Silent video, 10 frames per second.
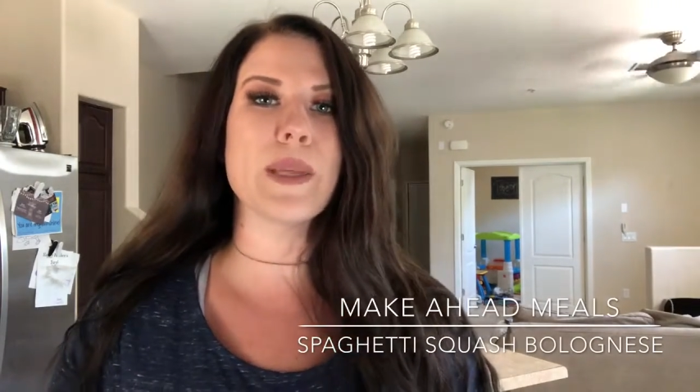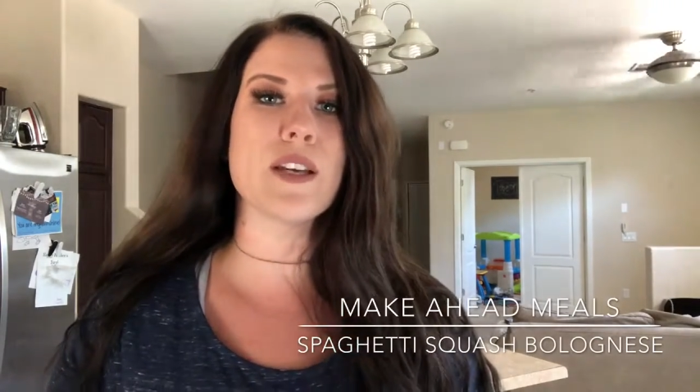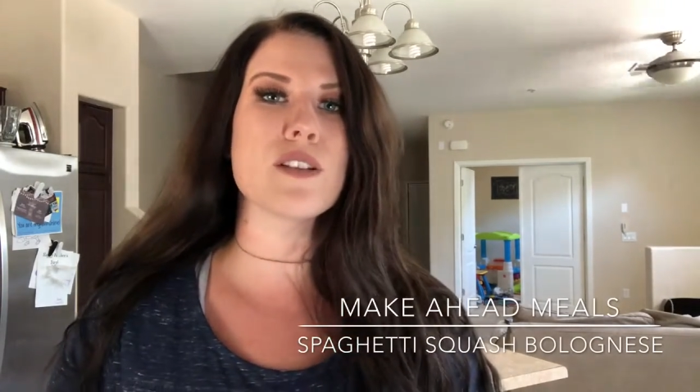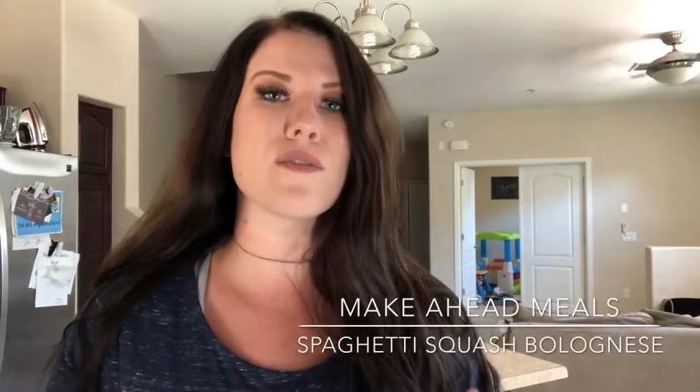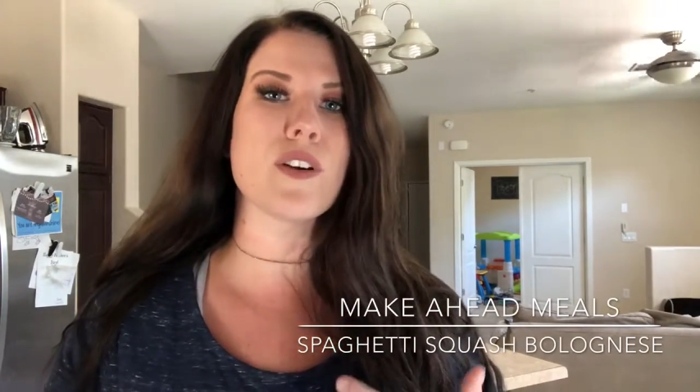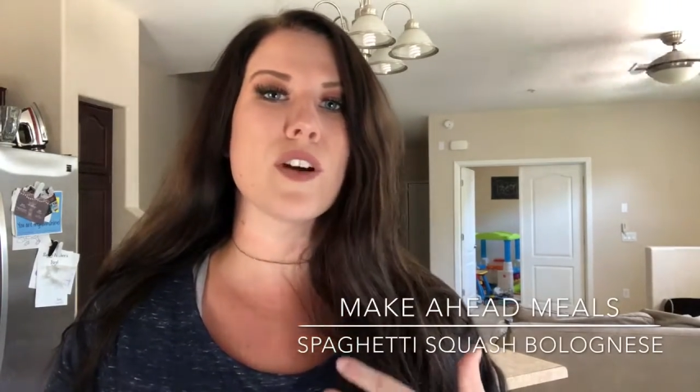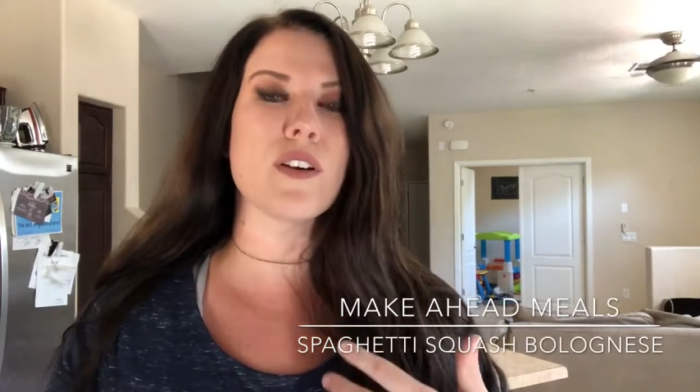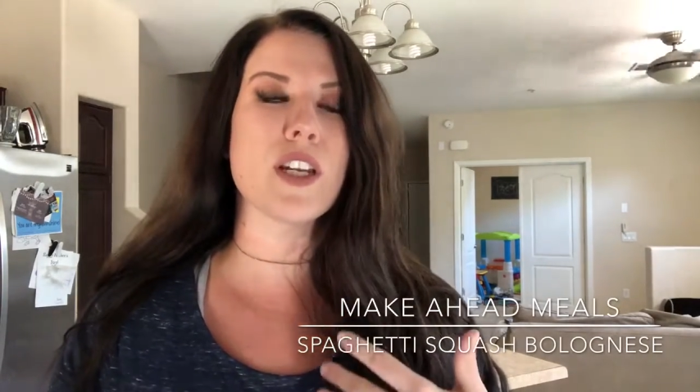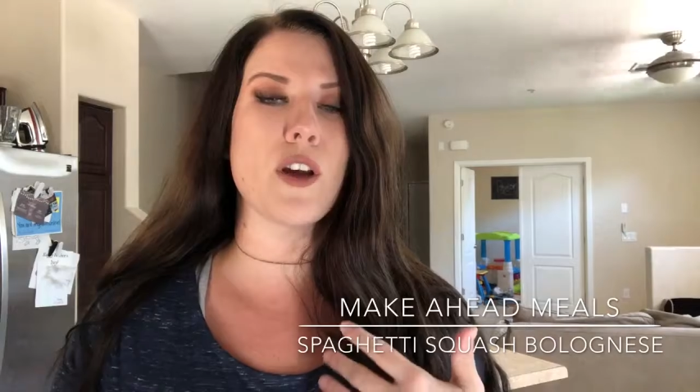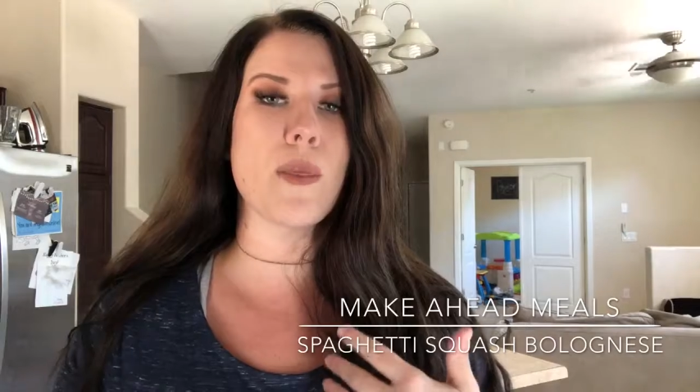meals
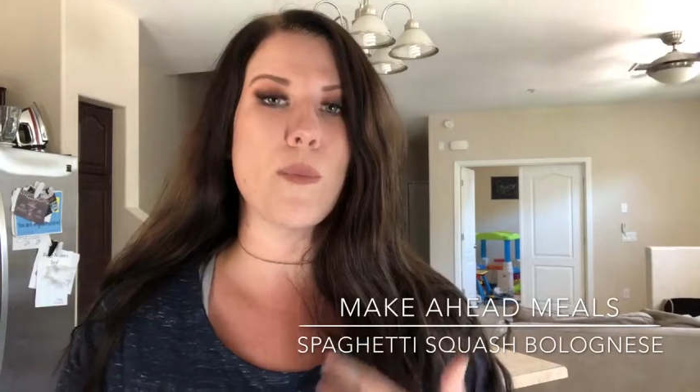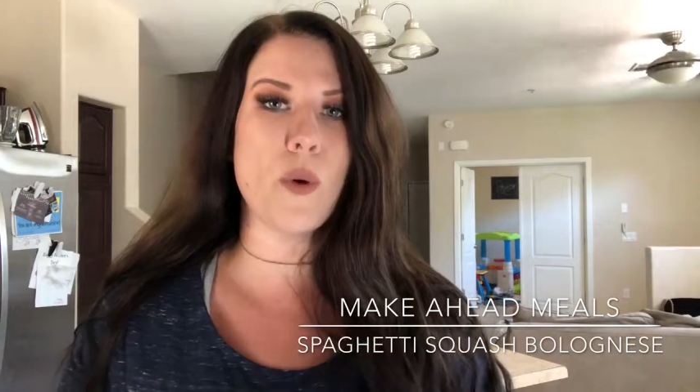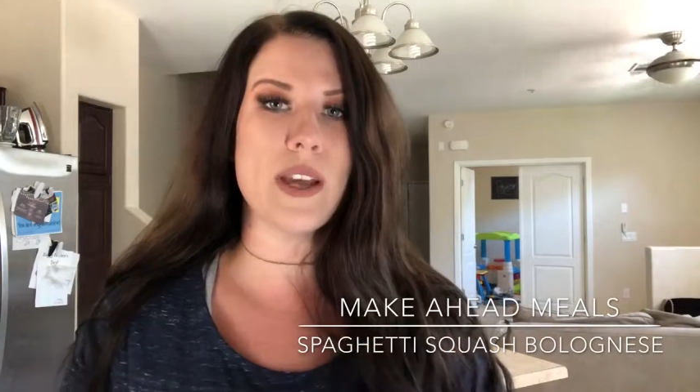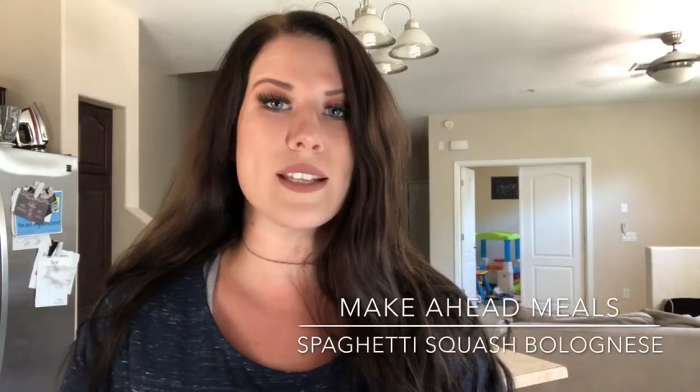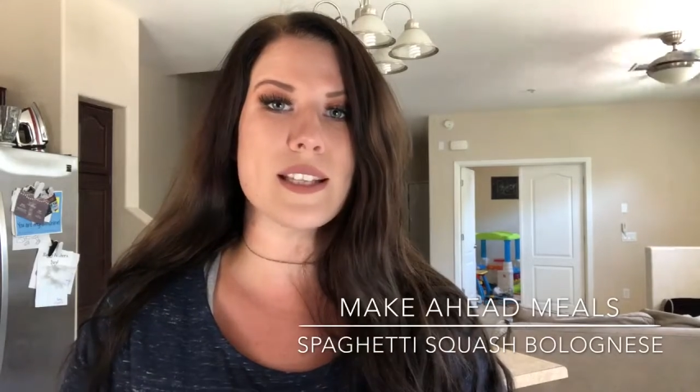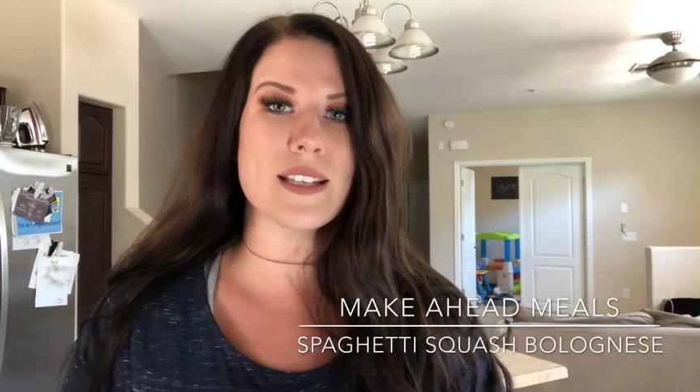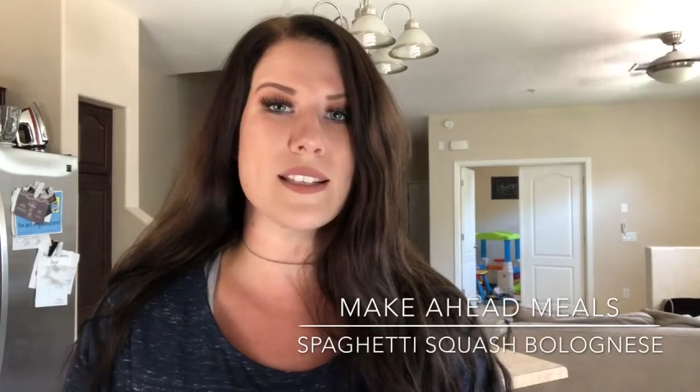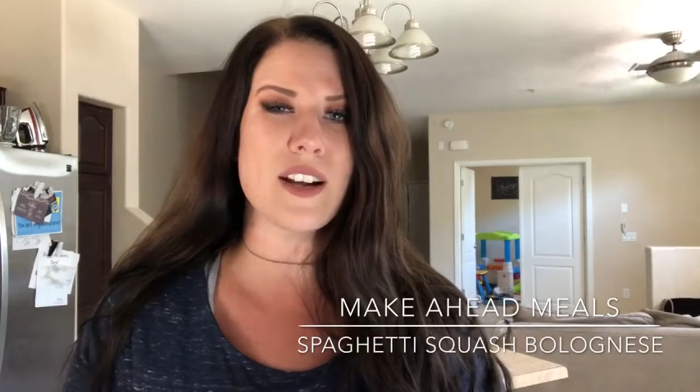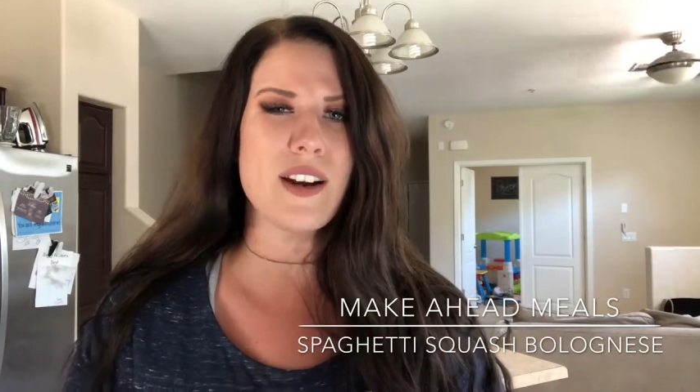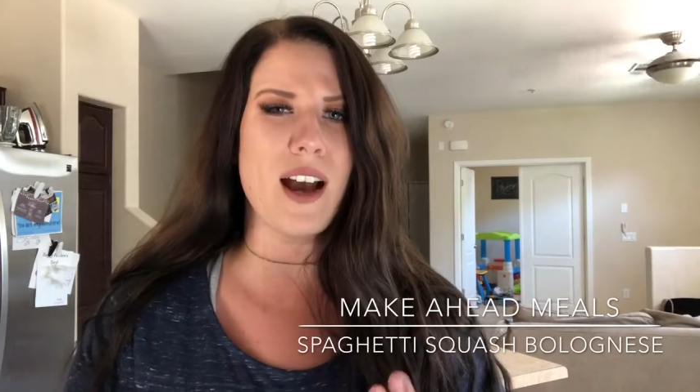for, you know, the boys
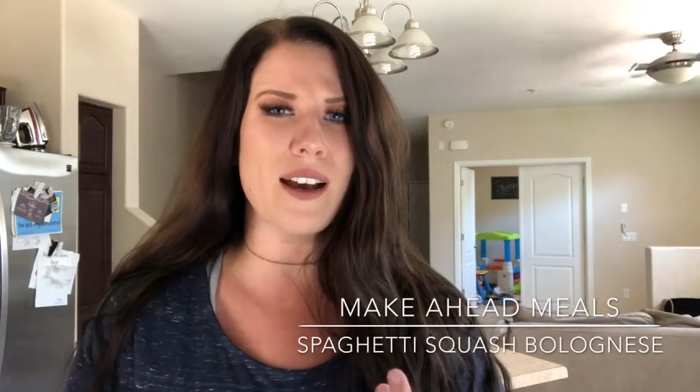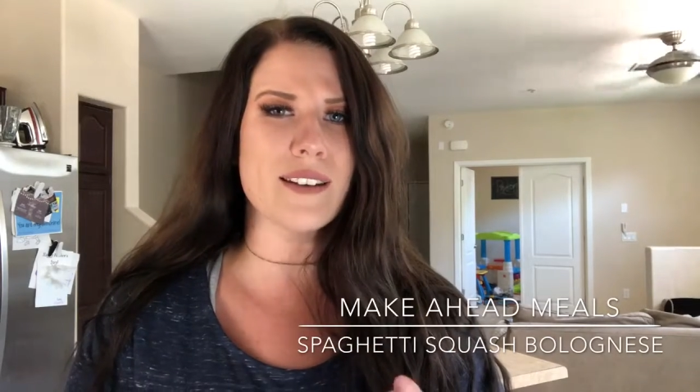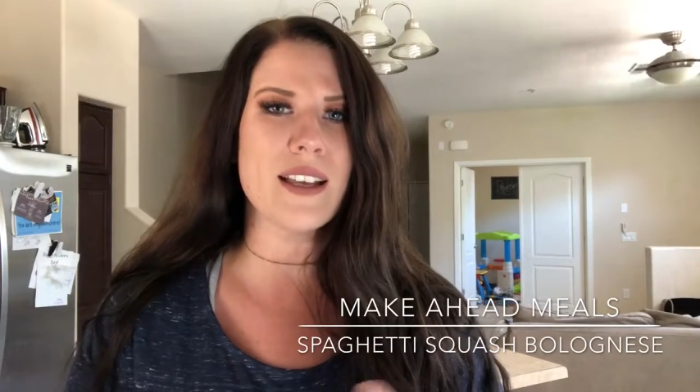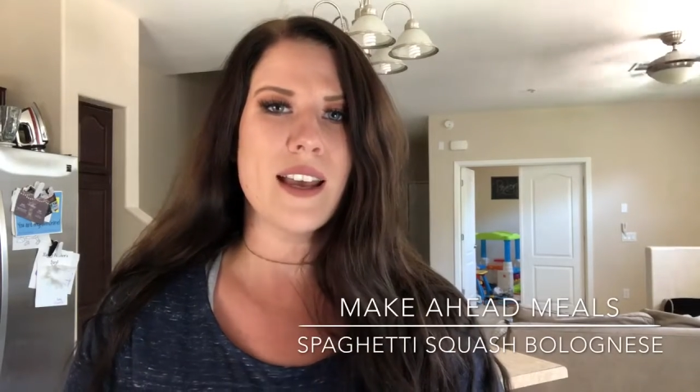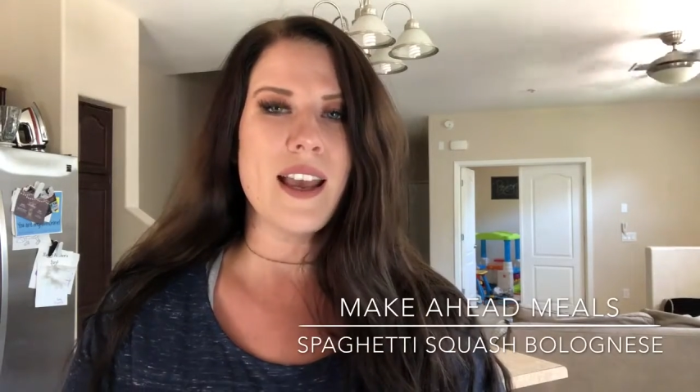because they're not on